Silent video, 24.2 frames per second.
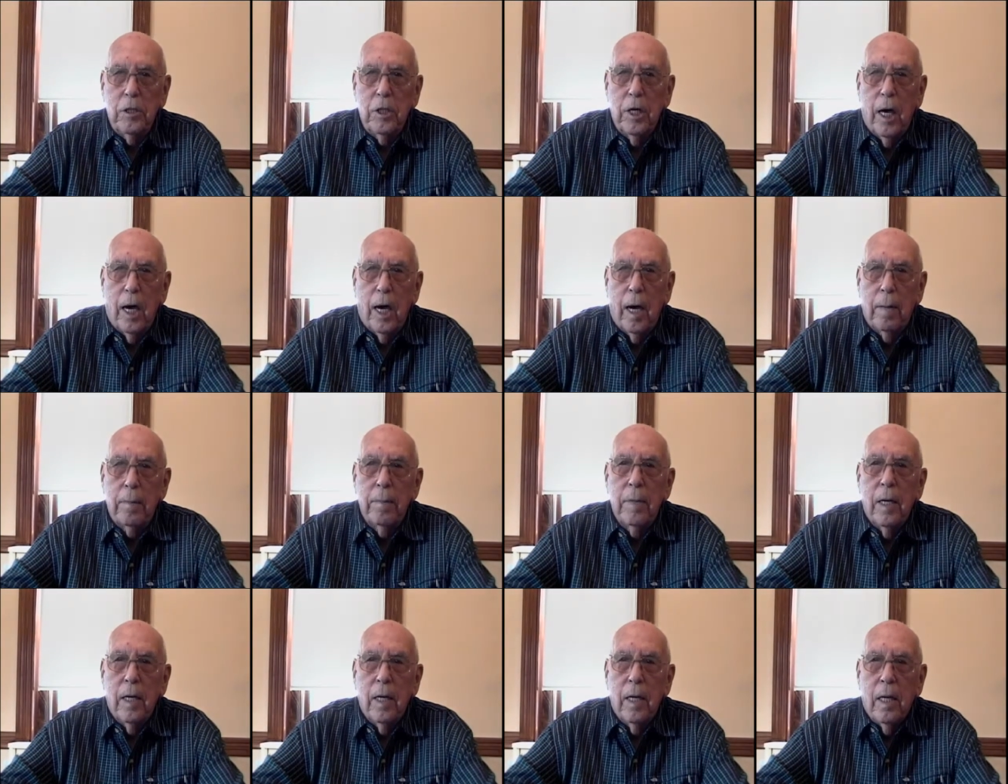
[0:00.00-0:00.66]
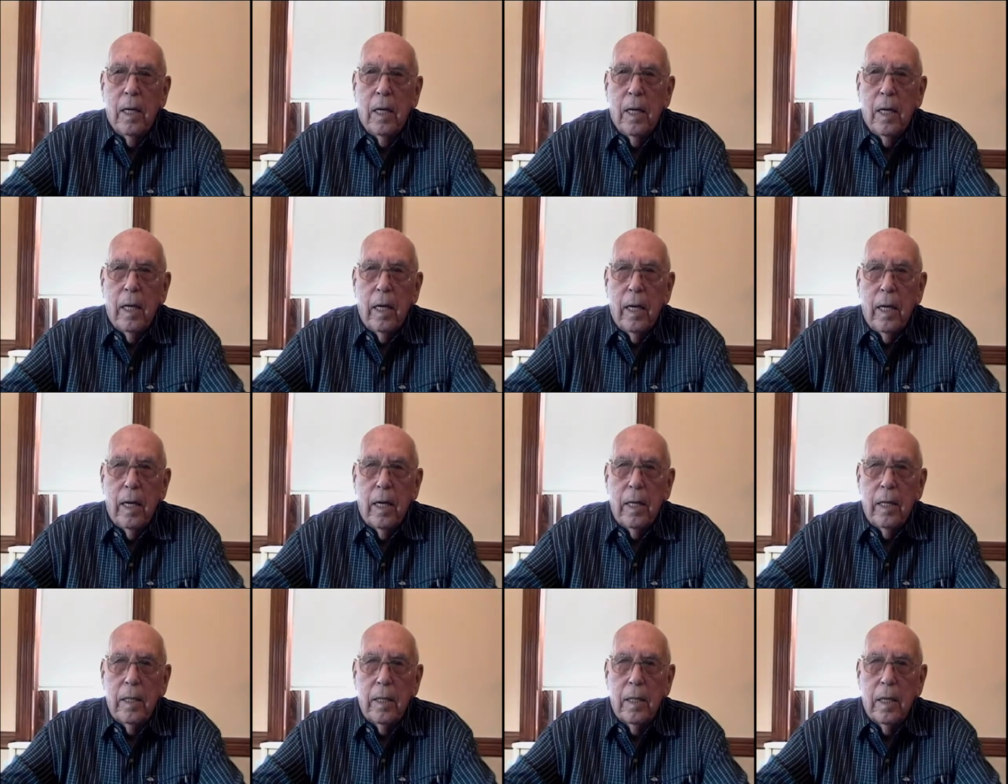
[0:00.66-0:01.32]
job. Oh, that she
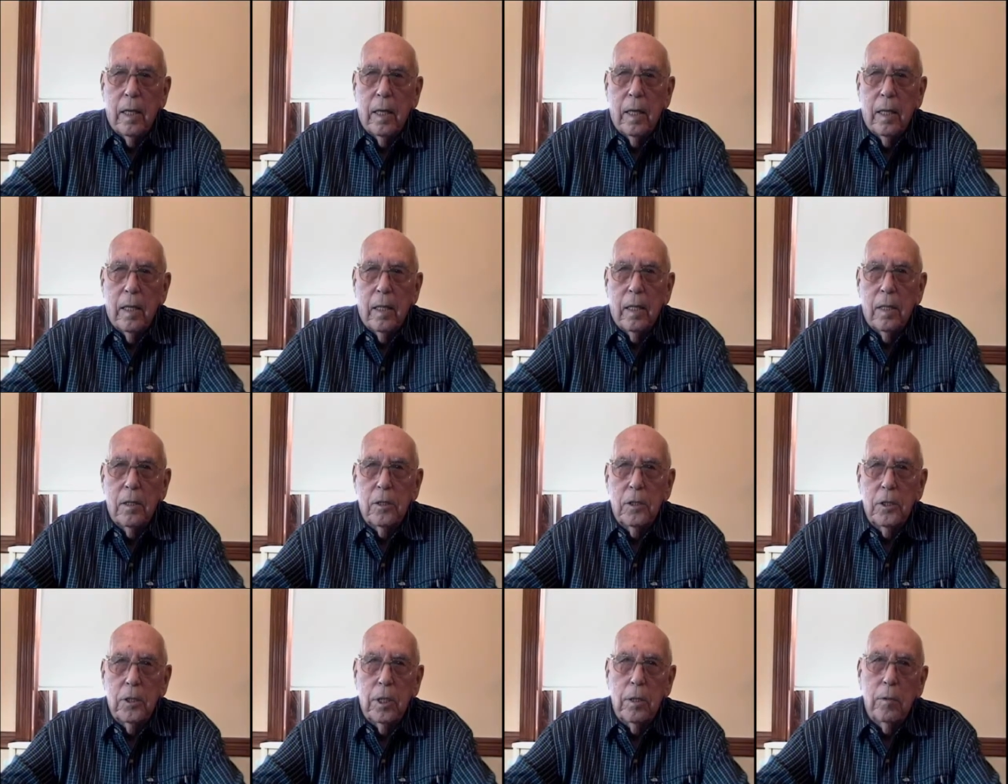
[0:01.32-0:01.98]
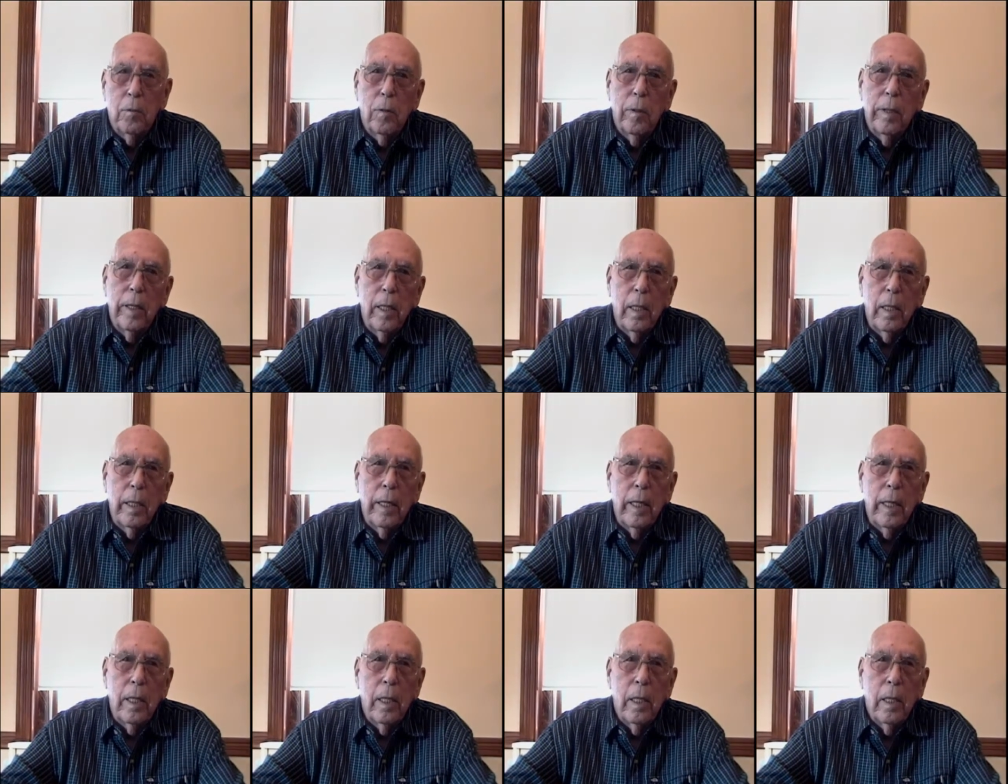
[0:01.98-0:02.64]
does. And she
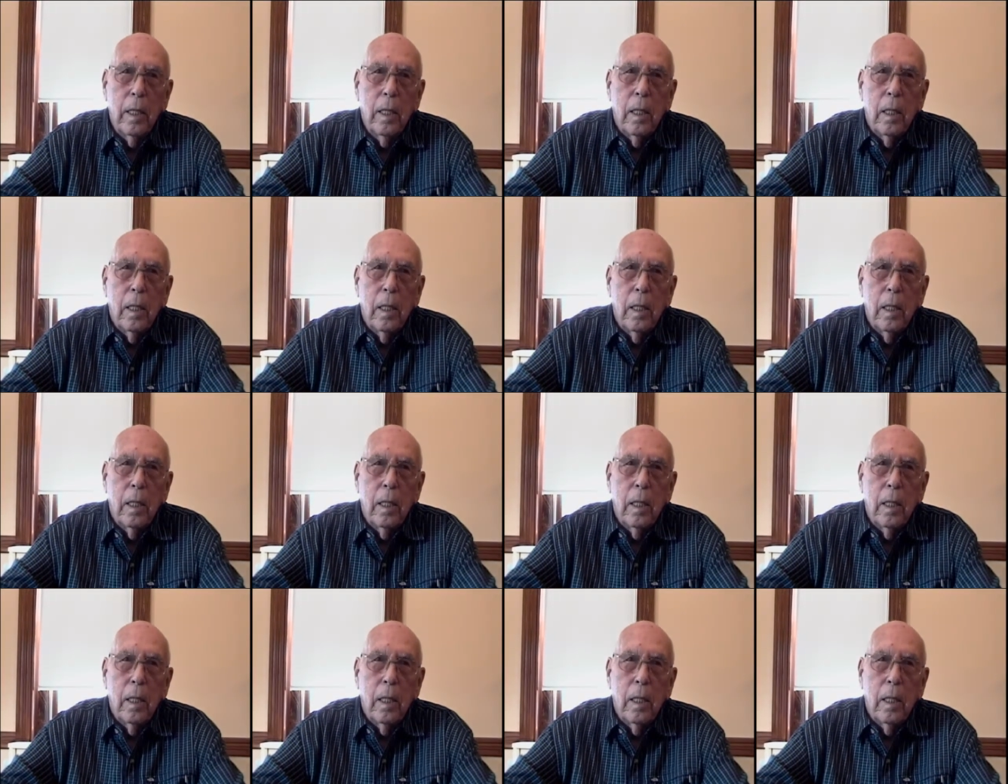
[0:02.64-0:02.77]
really